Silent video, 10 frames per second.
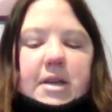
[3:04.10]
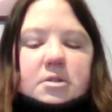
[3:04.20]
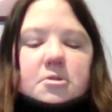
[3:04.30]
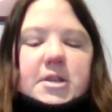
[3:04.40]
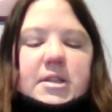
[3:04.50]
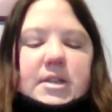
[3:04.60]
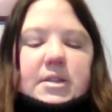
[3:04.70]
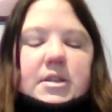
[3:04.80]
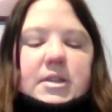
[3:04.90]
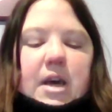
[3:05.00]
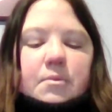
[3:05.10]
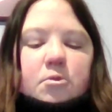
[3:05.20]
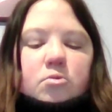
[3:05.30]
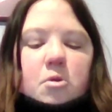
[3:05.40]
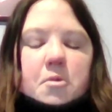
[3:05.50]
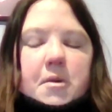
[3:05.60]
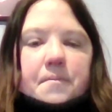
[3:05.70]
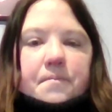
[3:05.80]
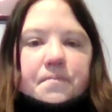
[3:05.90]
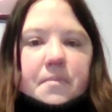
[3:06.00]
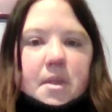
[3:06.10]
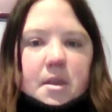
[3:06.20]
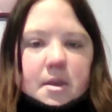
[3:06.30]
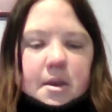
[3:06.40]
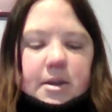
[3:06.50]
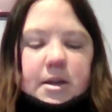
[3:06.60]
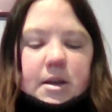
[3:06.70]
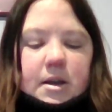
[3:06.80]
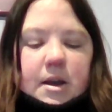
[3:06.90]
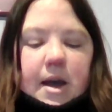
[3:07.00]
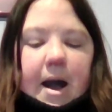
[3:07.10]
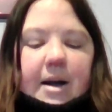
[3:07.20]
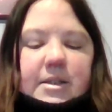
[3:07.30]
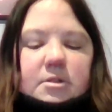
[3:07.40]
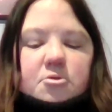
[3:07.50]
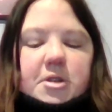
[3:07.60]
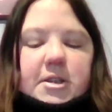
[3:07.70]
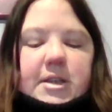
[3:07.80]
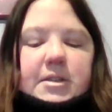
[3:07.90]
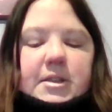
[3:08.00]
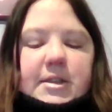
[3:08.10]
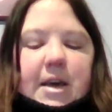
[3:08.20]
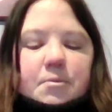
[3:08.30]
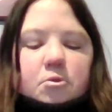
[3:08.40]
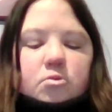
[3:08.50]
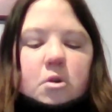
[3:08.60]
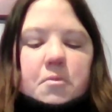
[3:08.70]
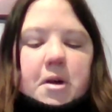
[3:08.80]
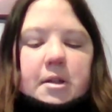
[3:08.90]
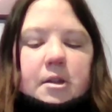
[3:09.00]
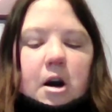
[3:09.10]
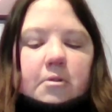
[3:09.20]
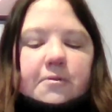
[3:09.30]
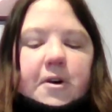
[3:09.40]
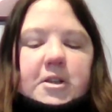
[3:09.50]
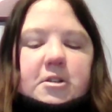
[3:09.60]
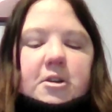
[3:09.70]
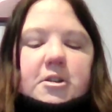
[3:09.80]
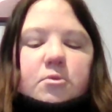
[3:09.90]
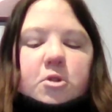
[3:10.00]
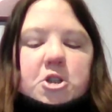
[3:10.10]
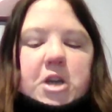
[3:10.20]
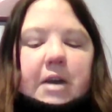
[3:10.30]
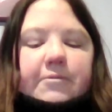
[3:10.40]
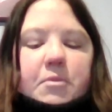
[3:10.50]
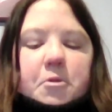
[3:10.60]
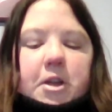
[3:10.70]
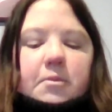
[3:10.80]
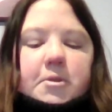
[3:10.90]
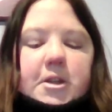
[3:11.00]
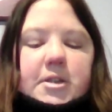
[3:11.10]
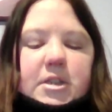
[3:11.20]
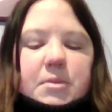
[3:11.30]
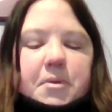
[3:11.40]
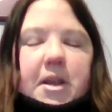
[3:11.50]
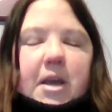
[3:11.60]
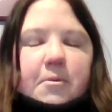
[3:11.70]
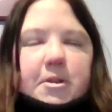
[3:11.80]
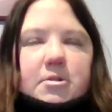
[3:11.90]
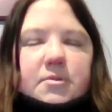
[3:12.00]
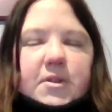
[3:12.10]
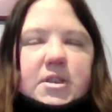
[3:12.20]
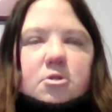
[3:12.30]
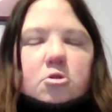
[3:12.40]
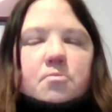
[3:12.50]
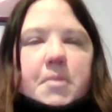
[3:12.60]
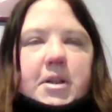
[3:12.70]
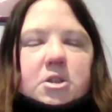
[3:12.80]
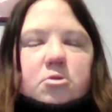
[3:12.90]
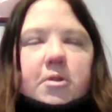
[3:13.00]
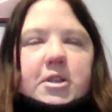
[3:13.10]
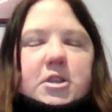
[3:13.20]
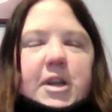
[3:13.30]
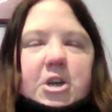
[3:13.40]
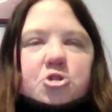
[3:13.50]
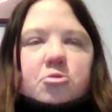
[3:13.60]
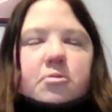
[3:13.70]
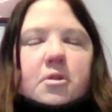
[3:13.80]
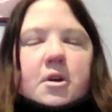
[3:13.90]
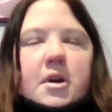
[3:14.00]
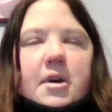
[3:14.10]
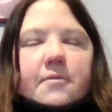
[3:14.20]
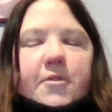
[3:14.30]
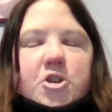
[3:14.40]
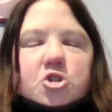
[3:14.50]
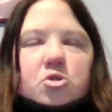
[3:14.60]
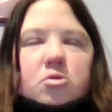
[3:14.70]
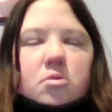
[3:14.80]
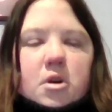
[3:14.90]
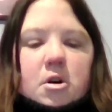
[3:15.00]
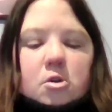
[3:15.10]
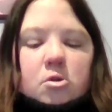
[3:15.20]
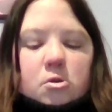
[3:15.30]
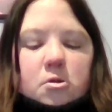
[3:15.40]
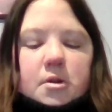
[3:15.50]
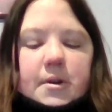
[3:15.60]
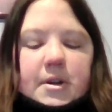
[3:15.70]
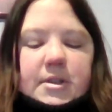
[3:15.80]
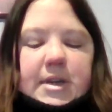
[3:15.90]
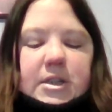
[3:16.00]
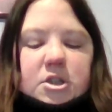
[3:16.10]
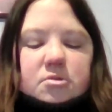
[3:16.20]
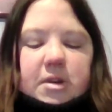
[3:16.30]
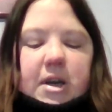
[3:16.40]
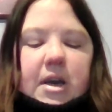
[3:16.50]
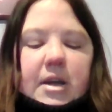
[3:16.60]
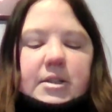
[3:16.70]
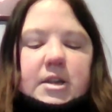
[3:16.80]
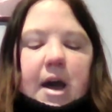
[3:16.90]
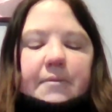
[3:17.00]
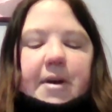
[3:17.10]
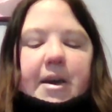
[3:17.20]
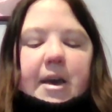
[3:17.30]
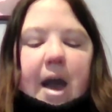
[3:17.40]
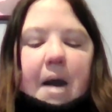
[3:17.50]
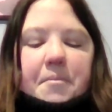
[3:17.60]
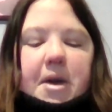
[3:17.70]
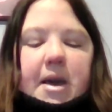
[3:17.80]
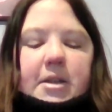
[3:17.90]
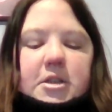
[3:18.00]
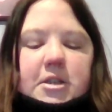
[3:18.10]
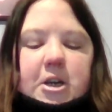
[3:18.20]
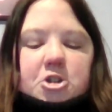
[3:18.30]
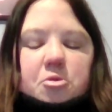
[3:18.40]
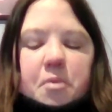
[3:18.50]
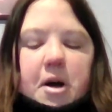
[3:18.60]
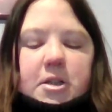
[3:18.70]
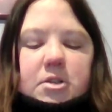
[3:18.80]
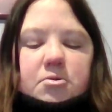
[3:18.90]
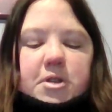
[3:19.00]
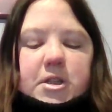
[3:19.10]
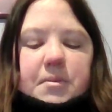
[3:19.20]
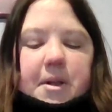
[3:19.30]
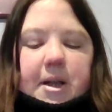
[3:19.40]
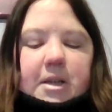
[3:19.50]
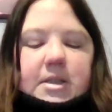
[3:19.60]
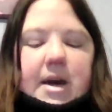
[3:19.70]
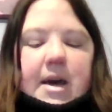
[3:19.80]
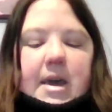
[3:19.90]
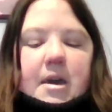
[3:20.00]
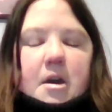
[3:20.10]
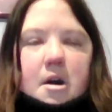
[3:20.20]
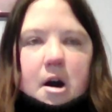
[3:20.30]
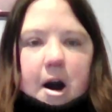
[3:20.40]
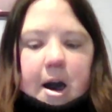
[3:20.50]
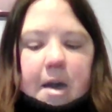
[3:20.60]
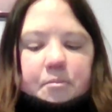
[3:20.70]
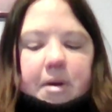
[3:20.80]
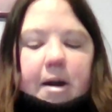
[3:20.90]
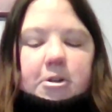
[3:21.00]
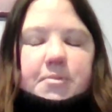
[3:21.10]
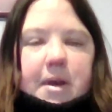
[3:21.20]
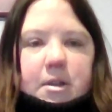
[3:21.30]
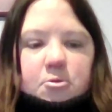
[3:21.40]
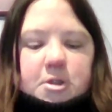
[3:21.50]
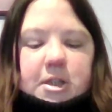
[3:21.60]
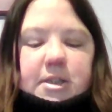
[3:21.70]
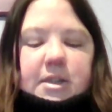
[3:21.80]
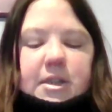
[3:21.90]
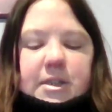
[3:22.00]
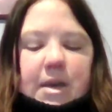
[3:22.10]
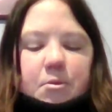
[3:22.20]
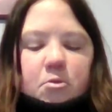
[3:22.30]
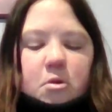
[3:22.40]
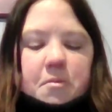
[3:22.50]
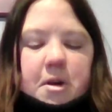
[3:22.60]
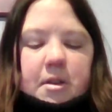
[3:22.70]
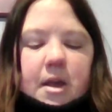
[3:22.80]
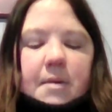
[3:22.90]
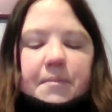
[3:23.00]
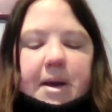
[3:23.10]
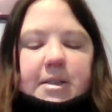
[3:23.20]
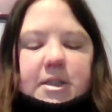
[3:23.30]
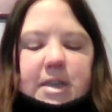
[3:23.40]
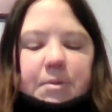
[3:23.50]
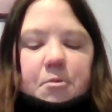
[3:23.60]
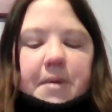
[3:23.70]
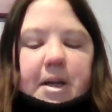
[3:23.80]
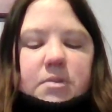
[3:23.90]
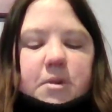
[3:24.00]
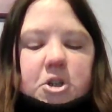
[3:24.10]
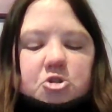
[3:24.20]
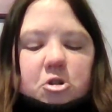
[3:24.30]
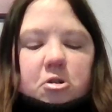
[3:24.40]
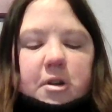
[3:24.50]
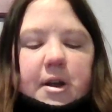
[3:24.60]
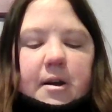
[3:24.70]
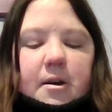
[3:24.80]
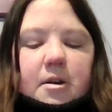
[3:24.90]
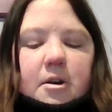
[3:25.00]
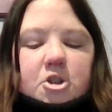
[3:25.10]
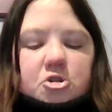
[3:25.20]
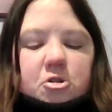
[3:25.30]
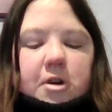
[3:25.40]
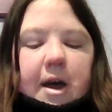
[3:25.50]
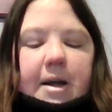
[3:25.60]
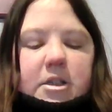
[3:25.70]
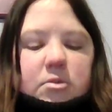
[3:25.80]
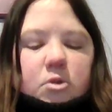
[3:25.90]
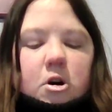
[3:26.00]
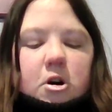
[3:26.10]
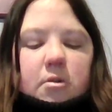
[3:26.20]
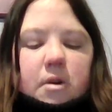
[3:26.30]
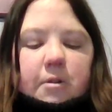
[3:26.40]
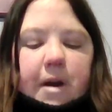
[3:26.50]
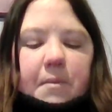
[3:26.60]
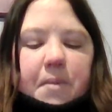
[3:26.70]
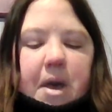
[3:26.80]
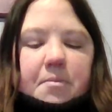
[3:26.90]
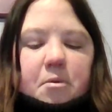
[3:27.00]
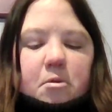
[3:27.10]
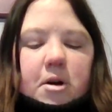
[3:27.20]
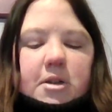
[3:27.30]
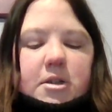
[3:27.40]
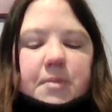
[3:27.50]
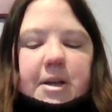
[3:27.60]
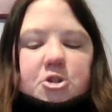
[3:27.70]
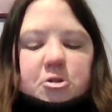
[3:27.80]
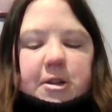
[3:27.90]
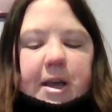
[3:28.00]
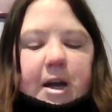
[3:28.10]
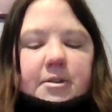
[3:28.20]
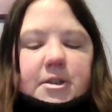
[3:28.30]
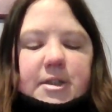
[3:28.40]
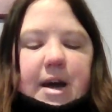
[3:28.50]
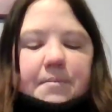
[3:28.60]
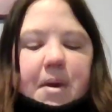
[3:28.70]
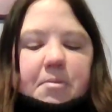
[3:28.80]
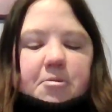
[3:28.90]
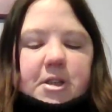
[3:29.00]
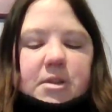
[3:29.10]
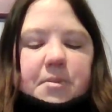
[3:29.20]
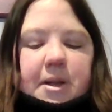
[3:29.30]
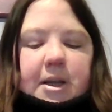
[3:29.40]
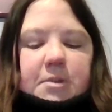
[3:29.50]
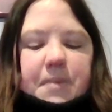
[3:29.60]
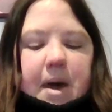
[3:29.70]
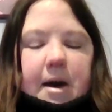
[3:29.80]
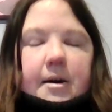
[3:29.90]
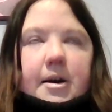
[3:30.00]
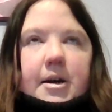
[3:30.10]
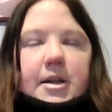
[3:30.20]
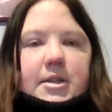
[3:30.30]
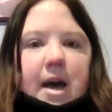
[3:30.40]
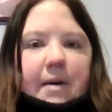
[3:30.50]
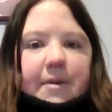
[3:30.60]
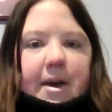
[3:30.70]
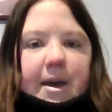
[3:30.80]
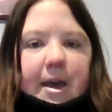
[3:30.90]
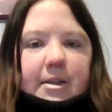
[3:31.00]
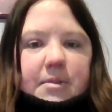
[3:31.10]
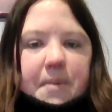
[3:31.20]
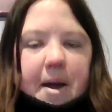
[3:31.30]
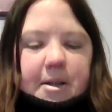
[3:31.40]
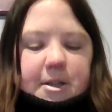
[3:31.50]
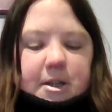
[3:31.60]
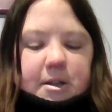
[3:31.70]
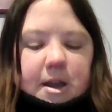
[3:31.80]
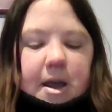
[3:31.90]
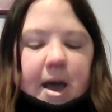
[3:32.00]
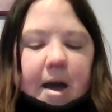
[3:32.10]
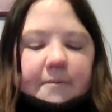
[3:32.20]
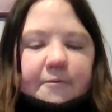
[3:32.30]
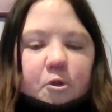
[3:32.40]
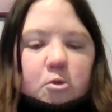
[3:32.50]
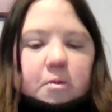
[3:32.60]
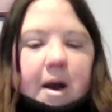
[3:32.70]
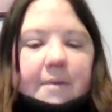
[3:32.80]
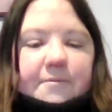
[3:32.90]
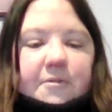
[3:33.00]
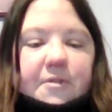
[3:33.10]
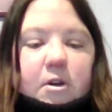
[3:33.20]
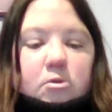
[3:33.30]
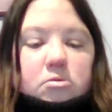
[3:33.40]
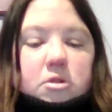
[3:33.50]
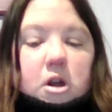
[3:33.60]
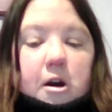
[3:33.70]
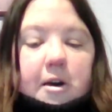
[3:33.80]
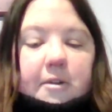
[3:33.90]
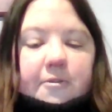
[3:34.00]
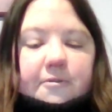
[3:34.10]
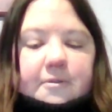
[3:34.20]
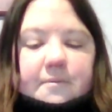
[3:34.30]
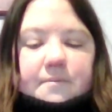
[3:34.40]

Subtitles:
as an autistic disabled woman. As an autistic disabled woman, I would first like to wish everybody with a disability, whether it's physical, mental, intellectual, visual or sensory, to have a happy International Persons with Disability Day. I am proud to be an autistic disabled woman. Being disabled makes me stronger, and to work around people to make sure that they understand people with disabilities better, to have a independent and full and fulfilled life.